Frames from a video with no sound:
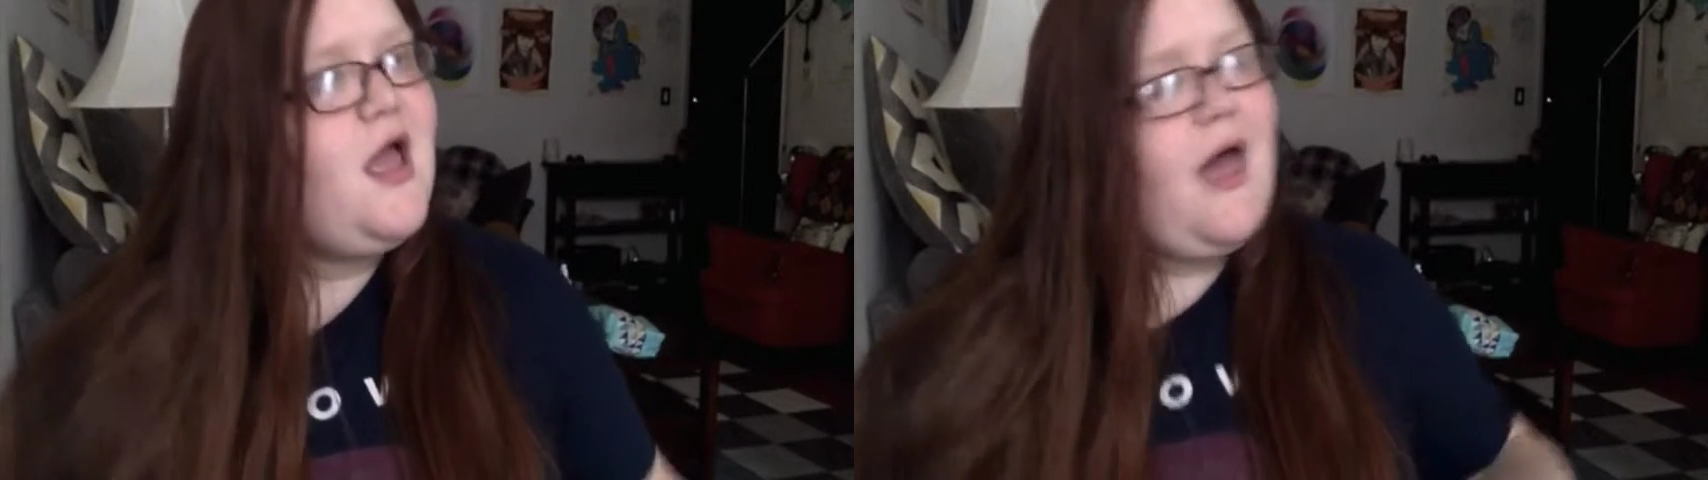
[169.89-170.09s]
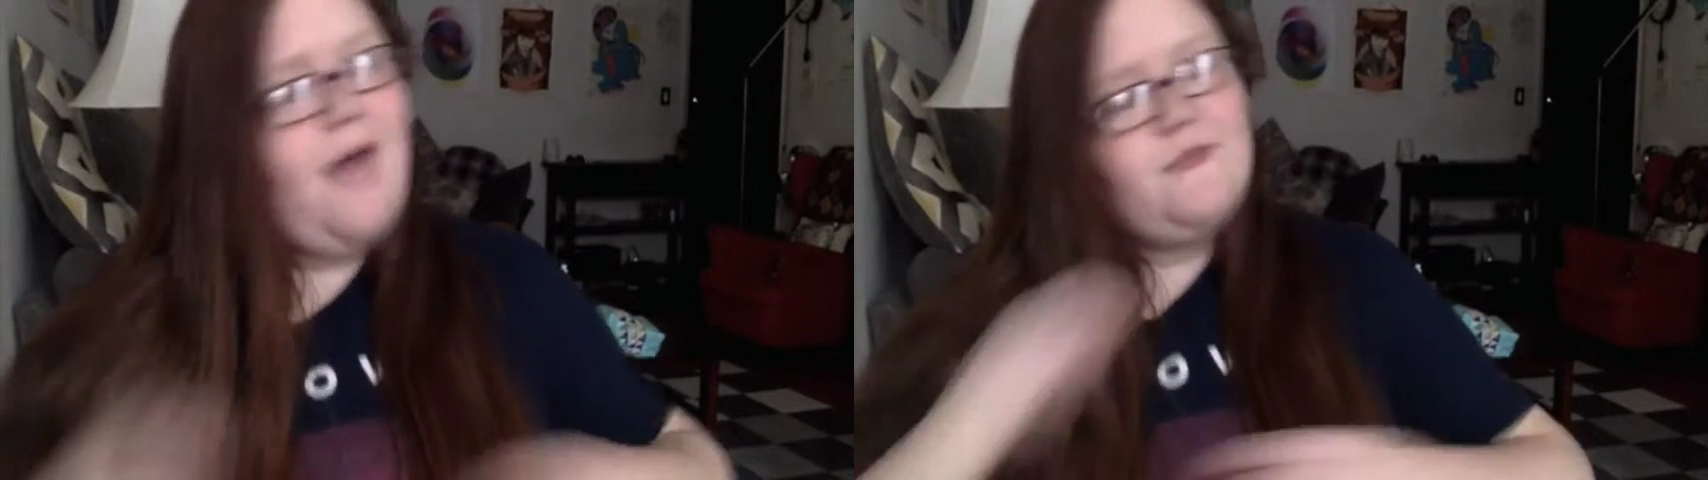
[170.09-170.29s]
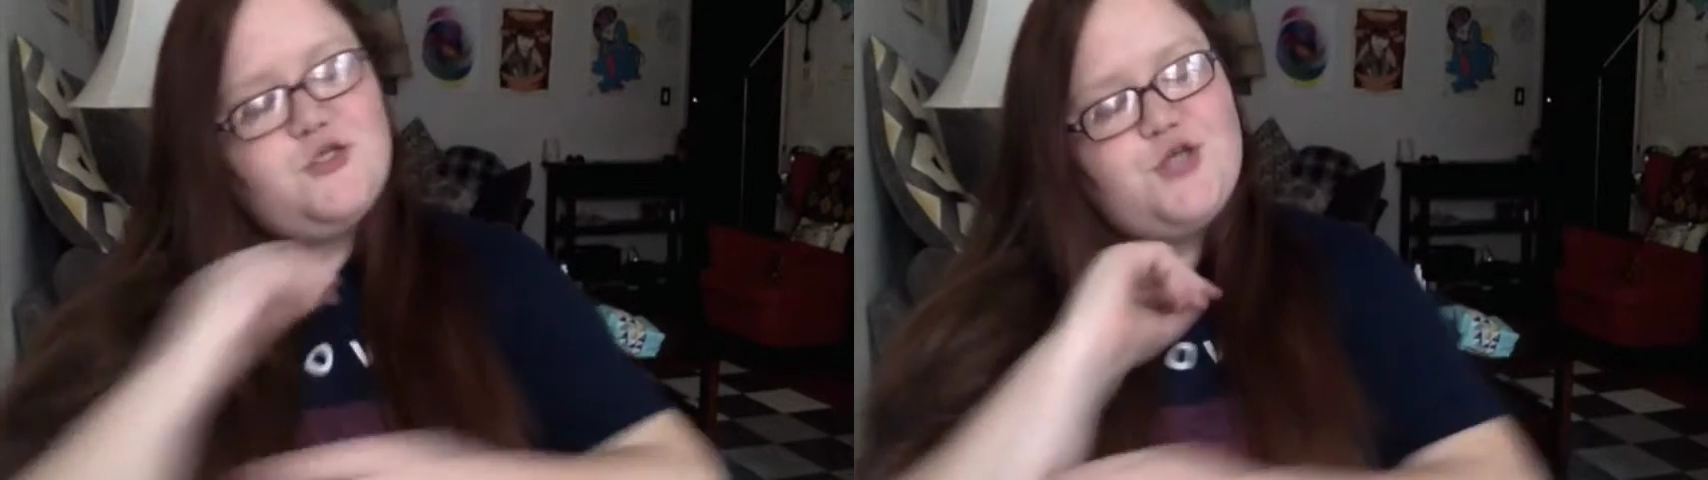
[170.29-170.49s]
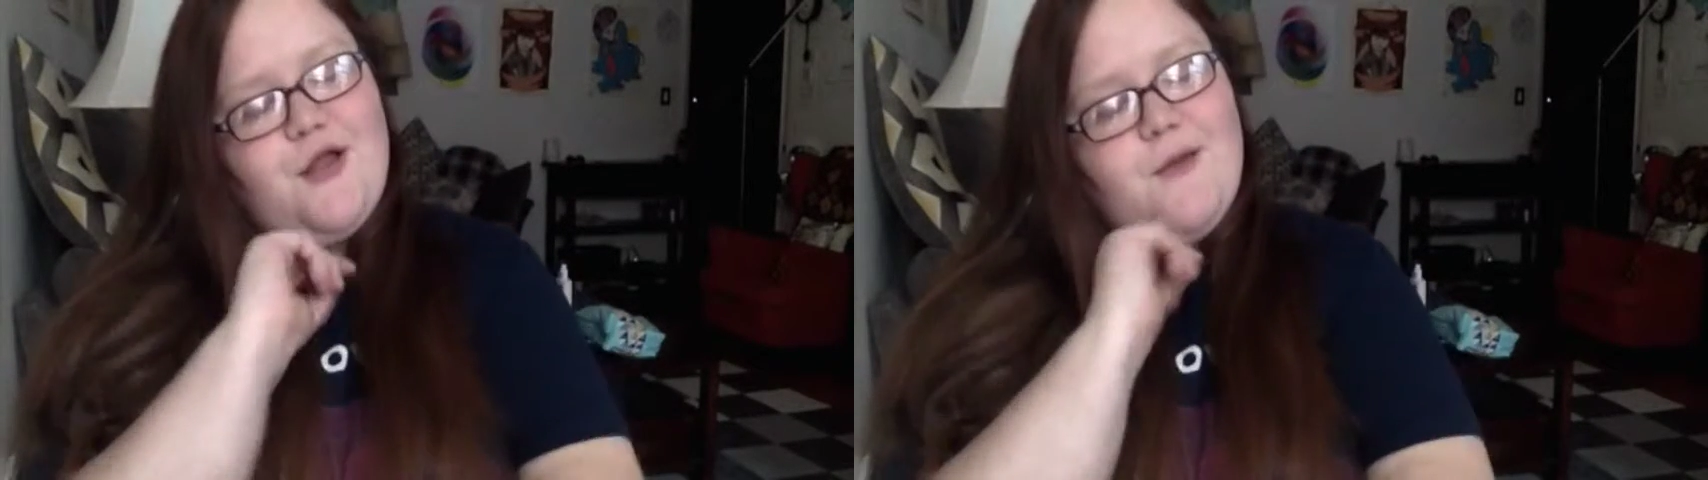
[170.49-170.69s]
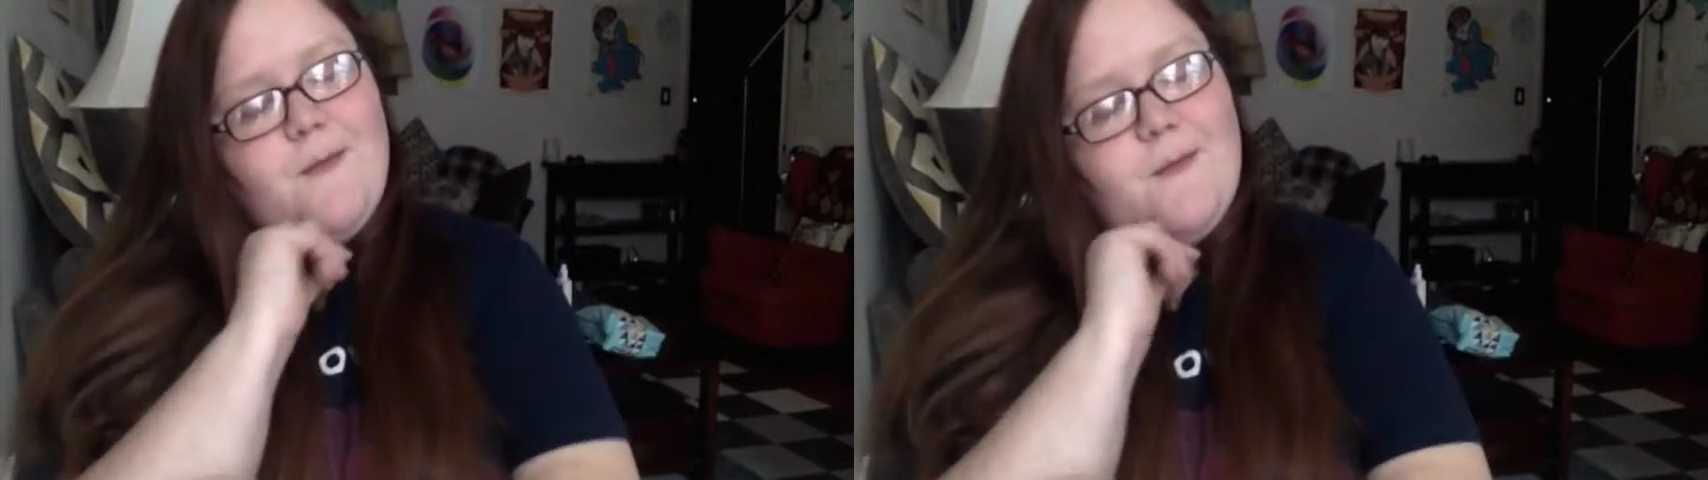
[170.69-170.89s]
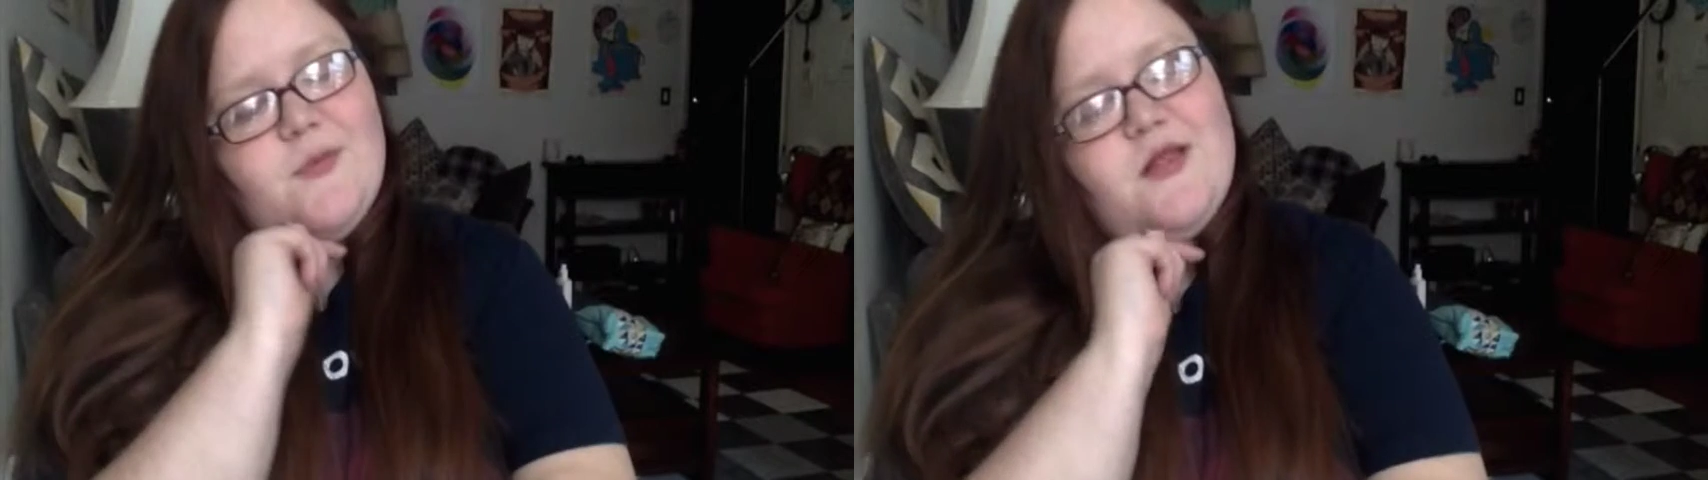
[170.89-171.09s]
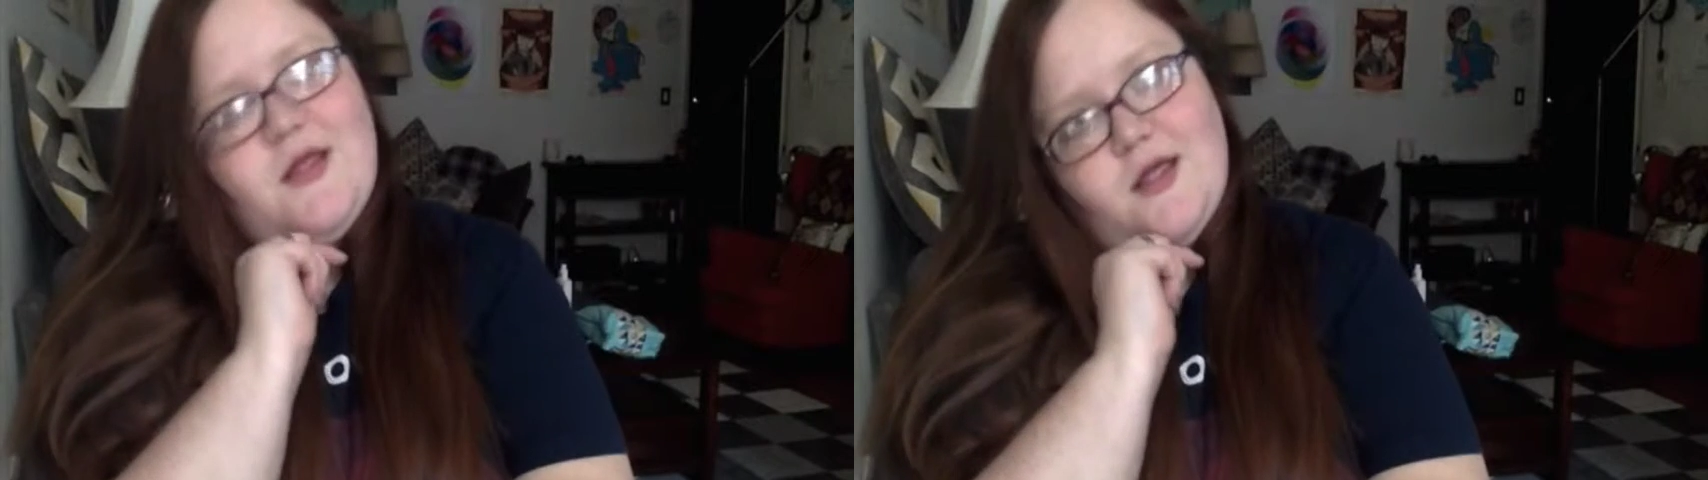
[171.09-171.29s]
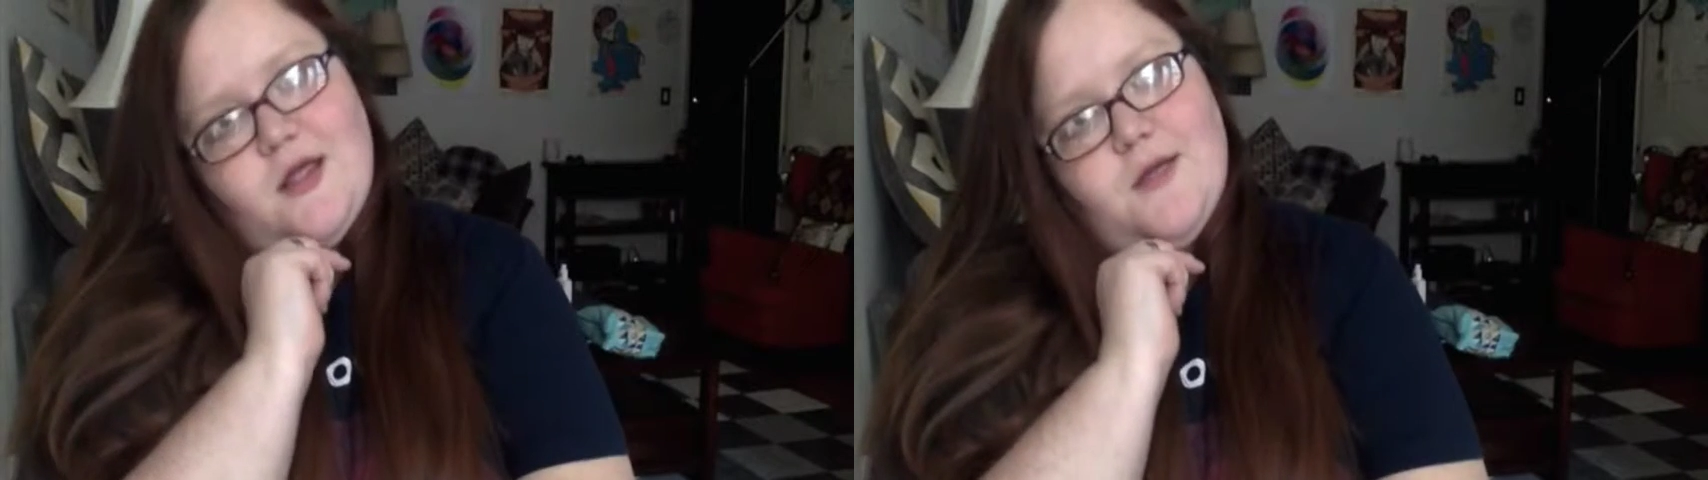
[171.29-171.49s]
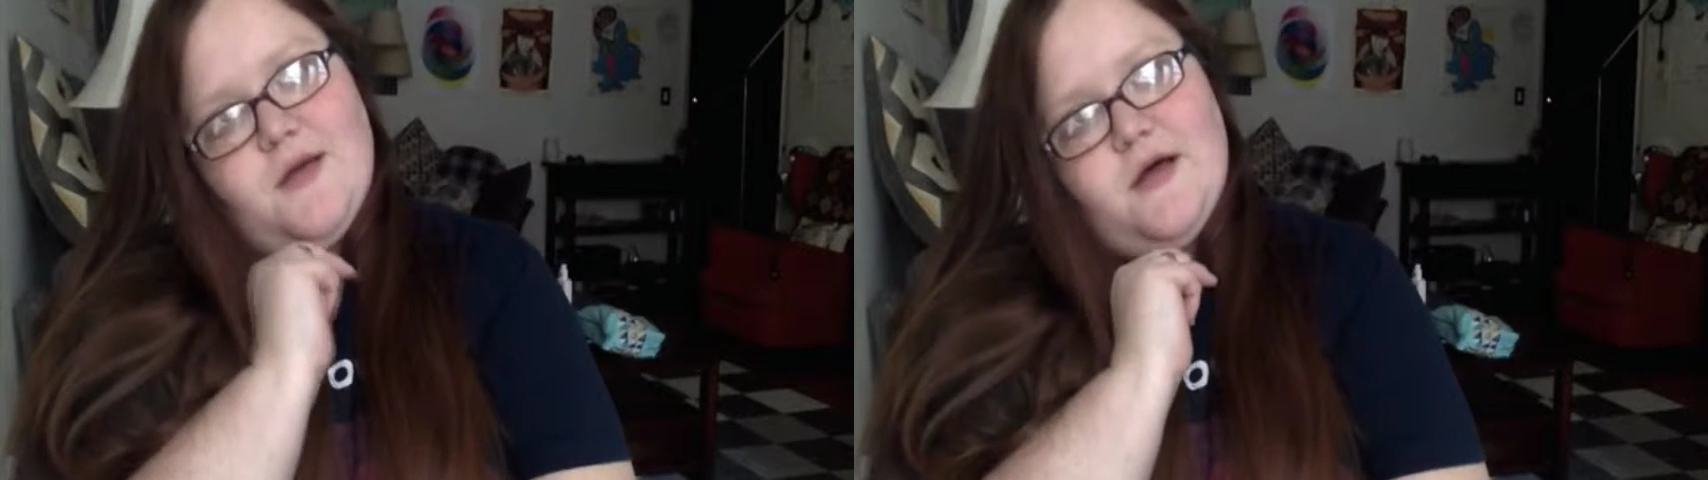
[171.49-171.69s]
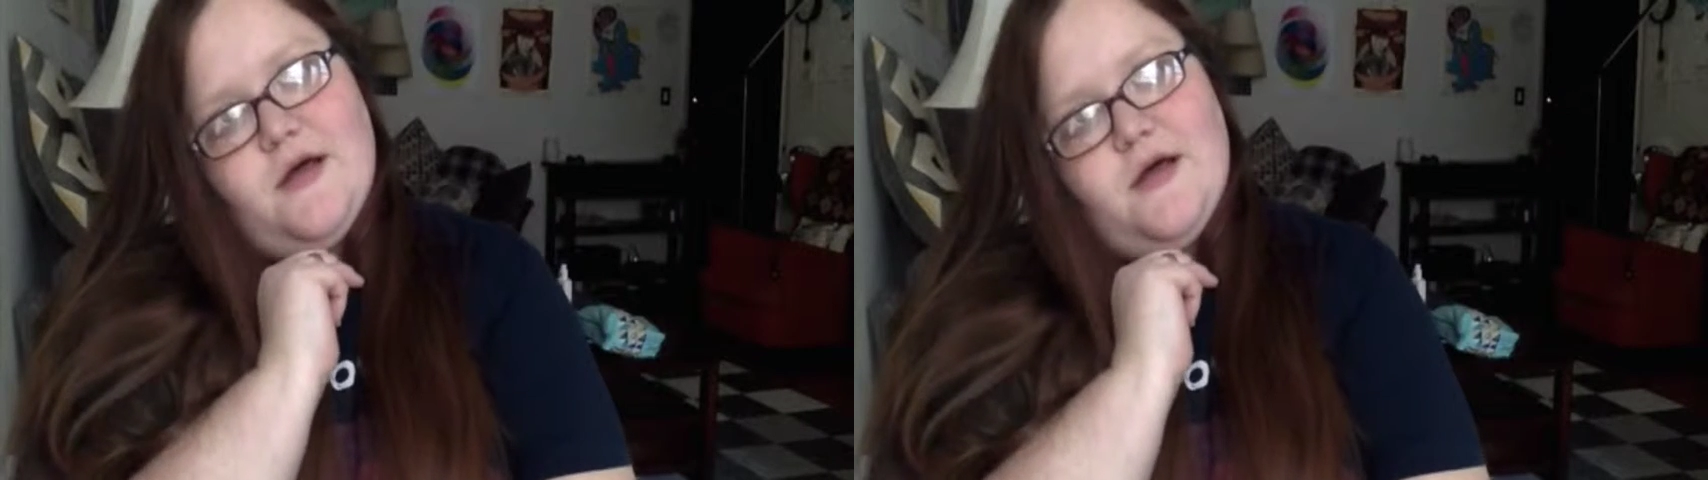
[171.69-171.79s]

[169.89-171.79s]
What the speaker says: I'm trying to remember the name